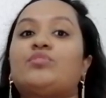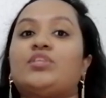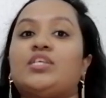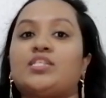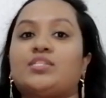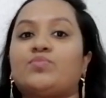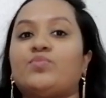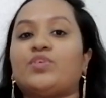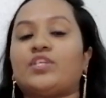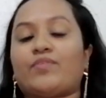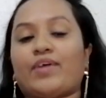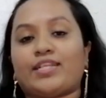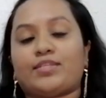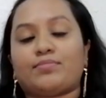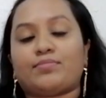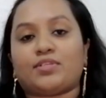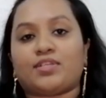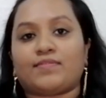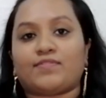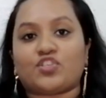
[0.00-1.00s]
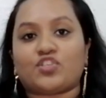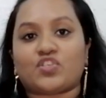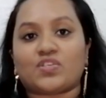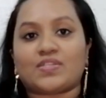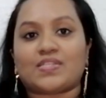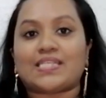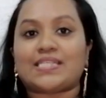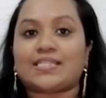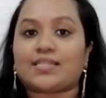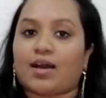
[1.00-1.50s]
these vitamin
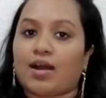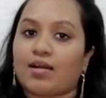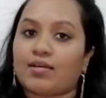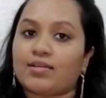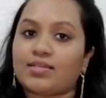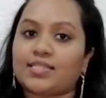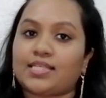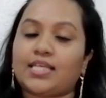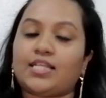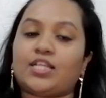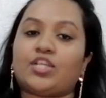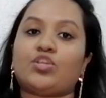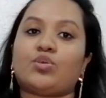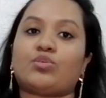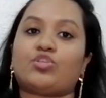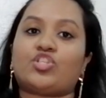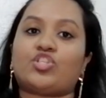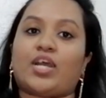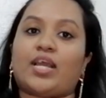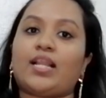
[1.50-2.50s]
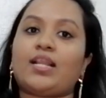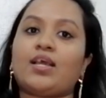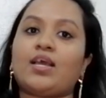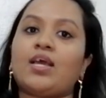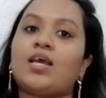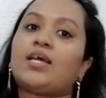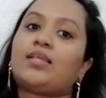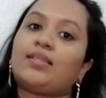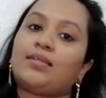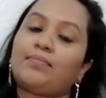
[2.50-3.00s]
deficiencies are seen in your child,
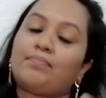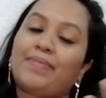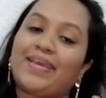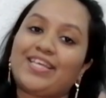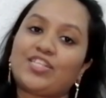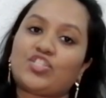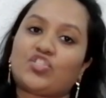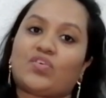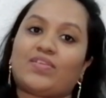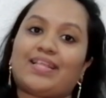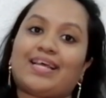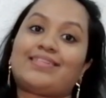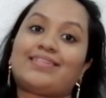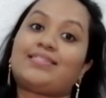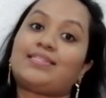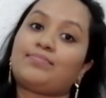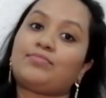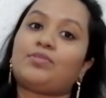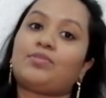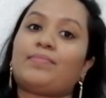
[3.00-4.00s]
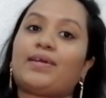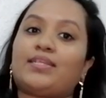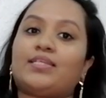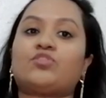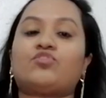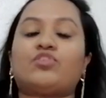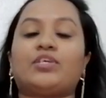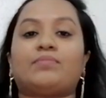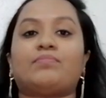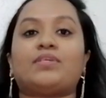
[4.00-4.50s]
then based on that, symptomatic
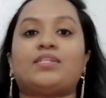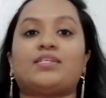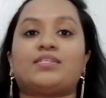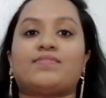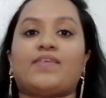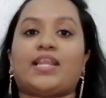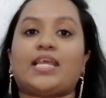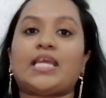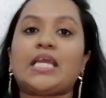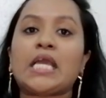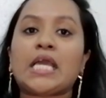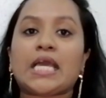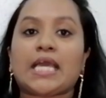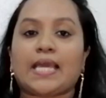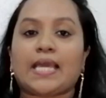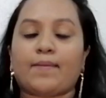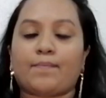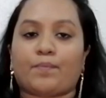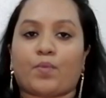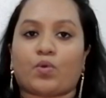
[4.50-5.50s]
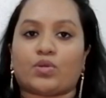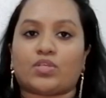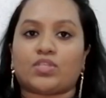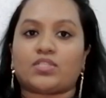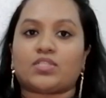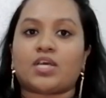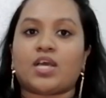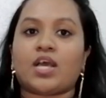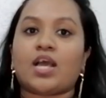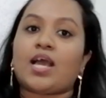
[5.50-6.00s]
treatment is very
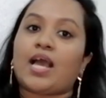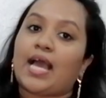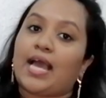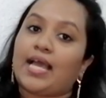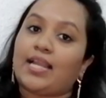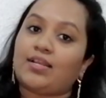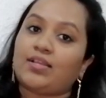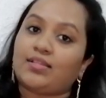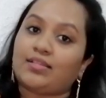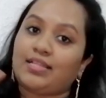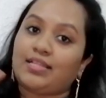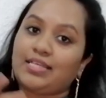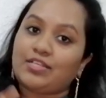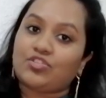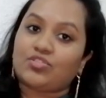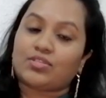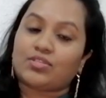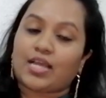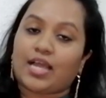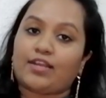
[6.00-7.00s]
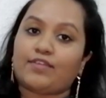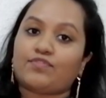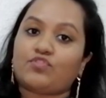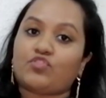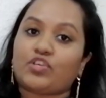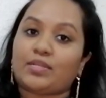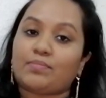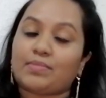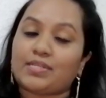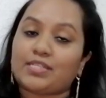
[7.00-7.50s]
important. And these kind of
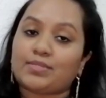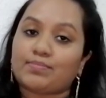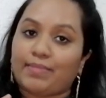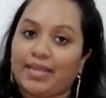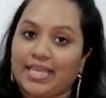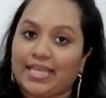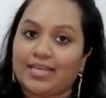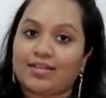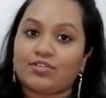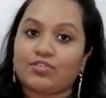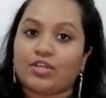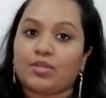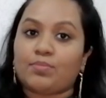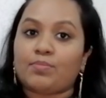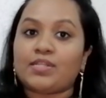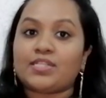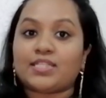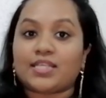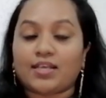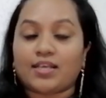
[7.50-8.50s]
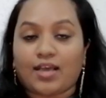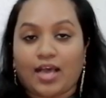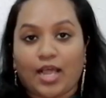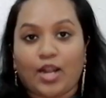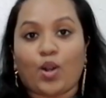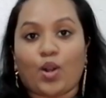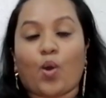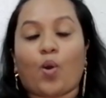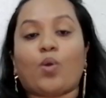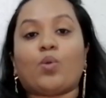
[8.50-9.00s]
treatments, medical treatments,
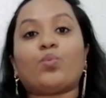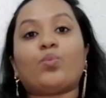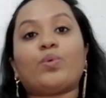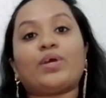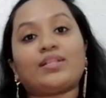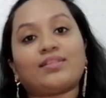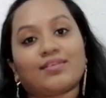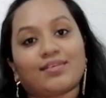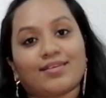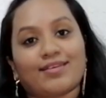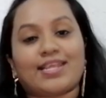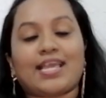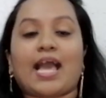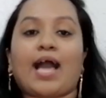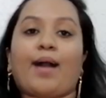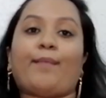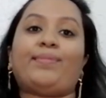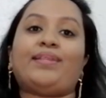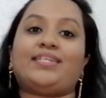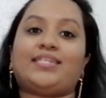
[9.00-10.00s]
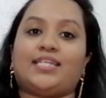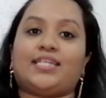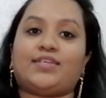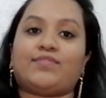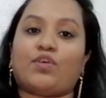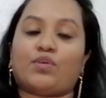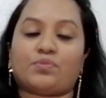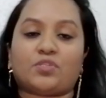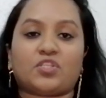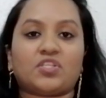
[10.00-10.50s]
along with rehabilitative
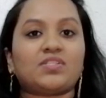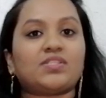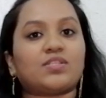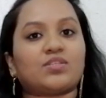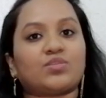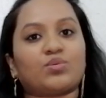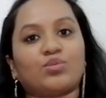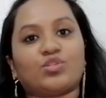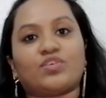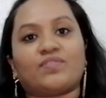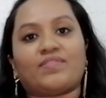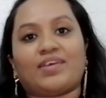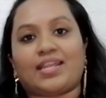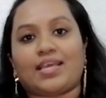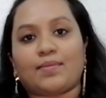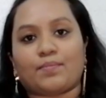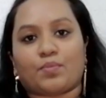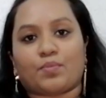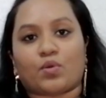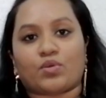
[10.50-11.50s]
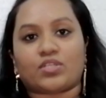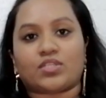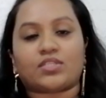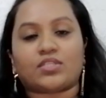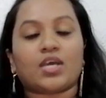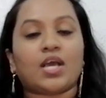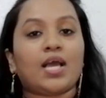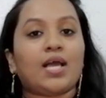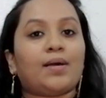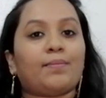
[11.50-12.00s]
options is also very important.
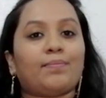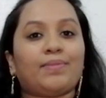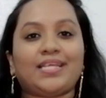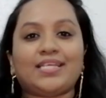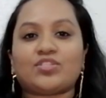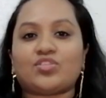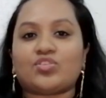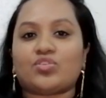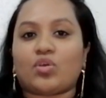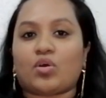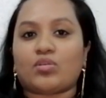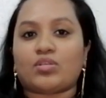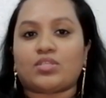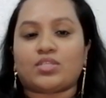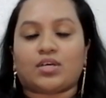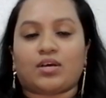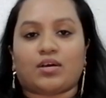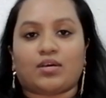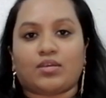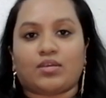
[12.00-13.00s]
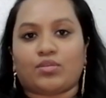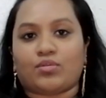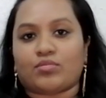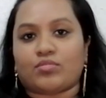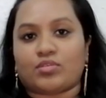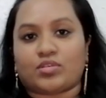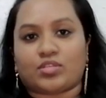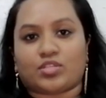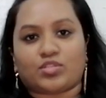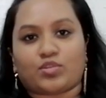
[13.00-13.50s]
Please do
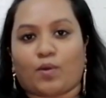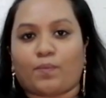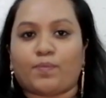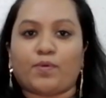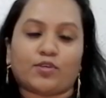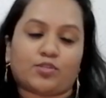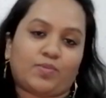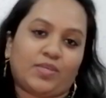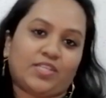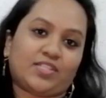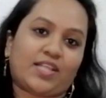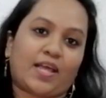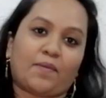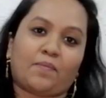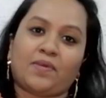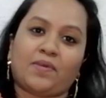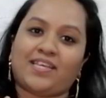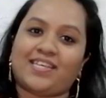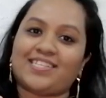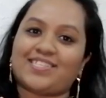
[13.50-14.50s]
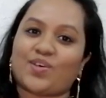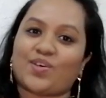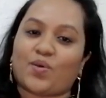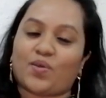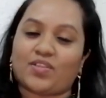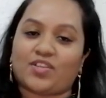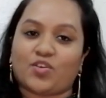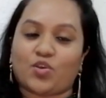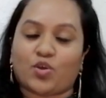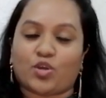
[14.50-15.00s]
not, stop your speech therapies
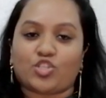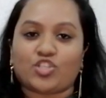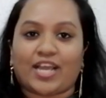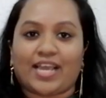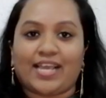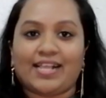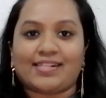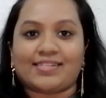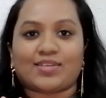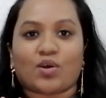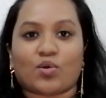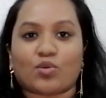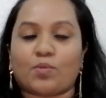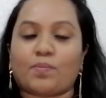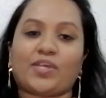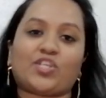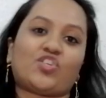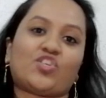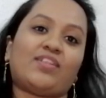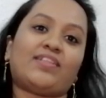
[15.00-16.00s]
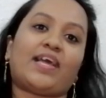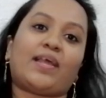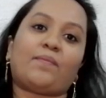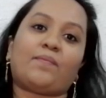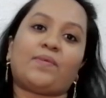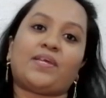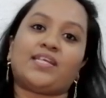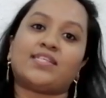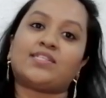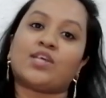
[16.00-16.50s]
or your child's occupational
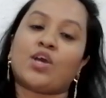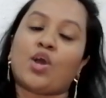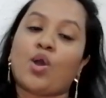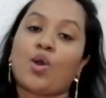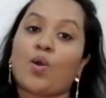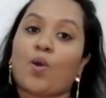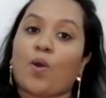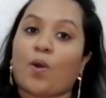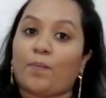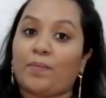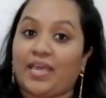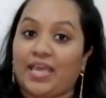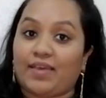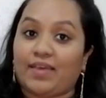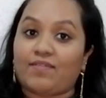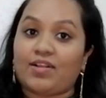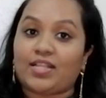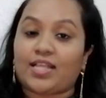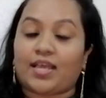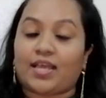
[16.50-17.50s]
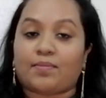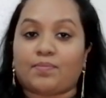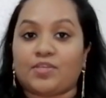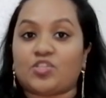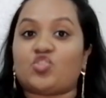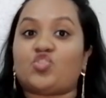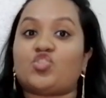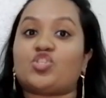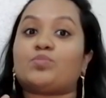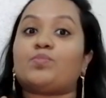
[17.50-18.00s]
therapies or behavioral
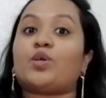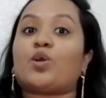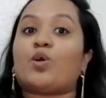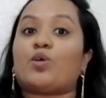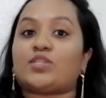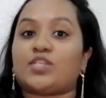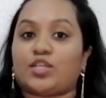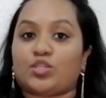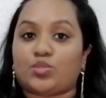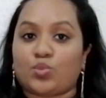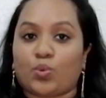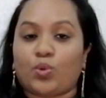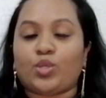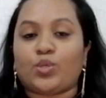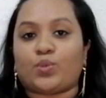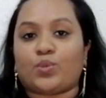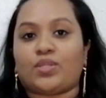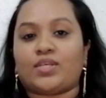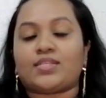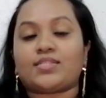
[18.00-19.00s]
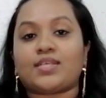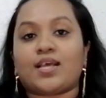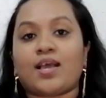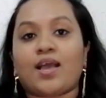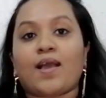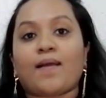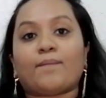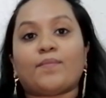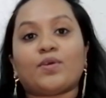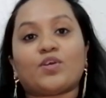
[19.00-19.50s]
therapies just because I told you this,
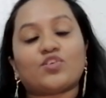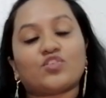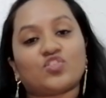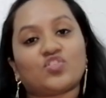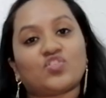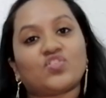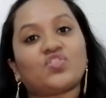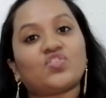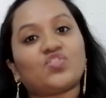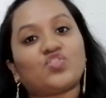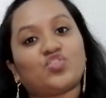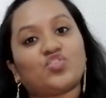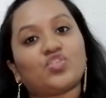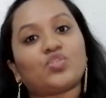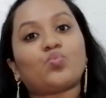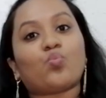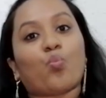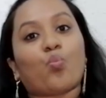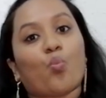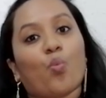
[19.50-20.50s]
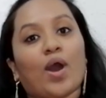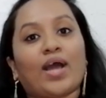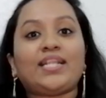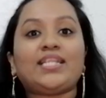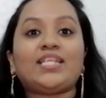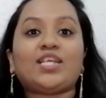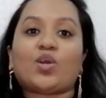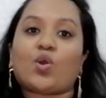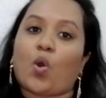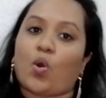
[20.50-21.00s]
because this is just
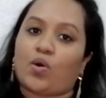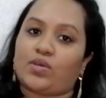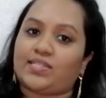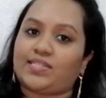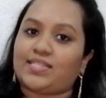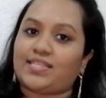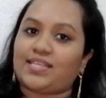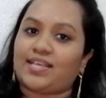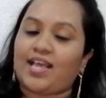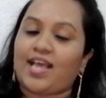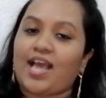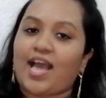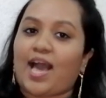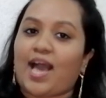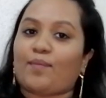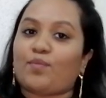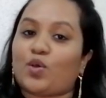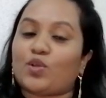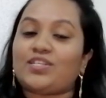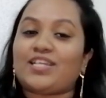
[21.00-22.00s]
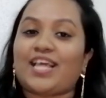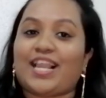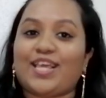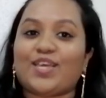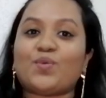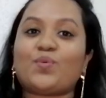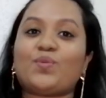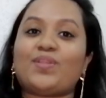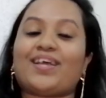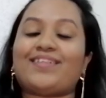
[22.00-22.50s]
one cause. I'm not telling
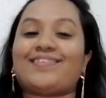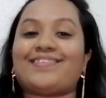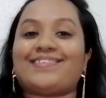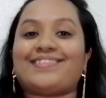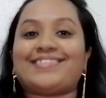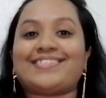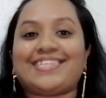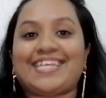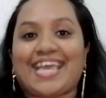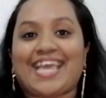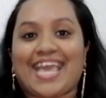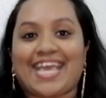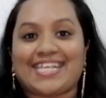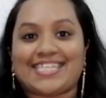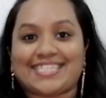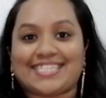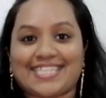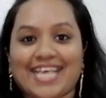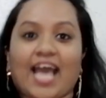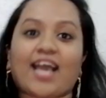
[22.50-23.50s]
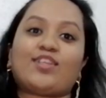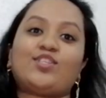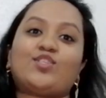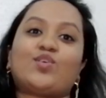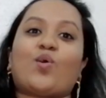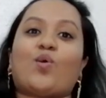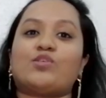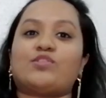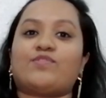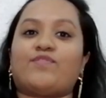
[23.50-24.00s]
you that this is the exact
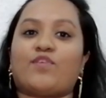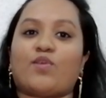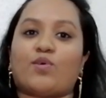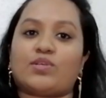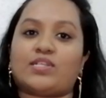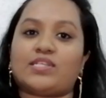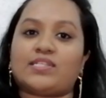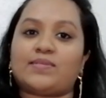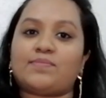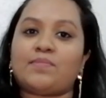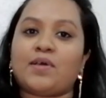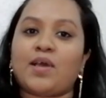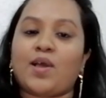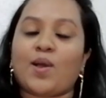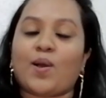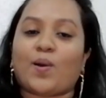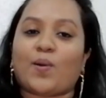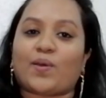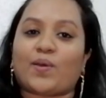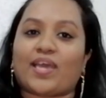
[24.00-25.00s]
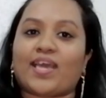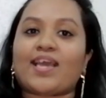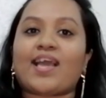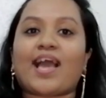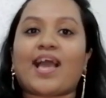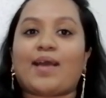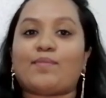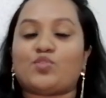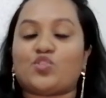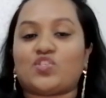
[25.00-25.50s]
cause for autism. Okay,
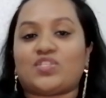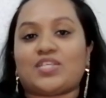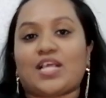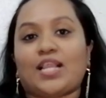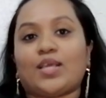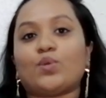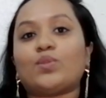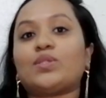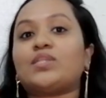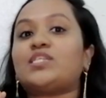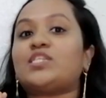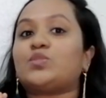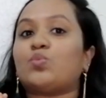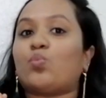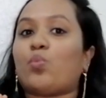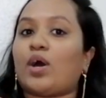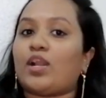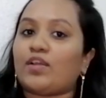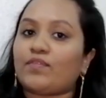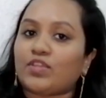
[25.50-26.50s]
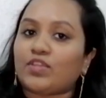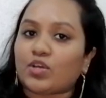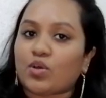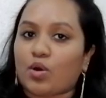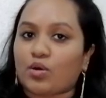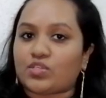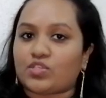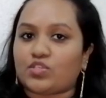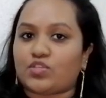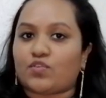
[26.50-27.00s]
I'm just telling you this is one of the
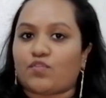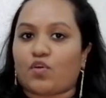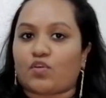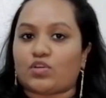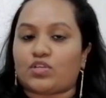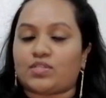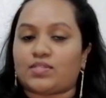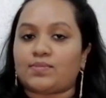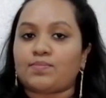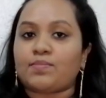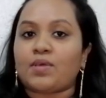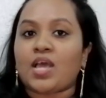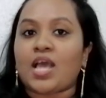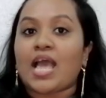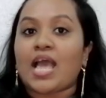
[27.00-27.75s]
causes of autism.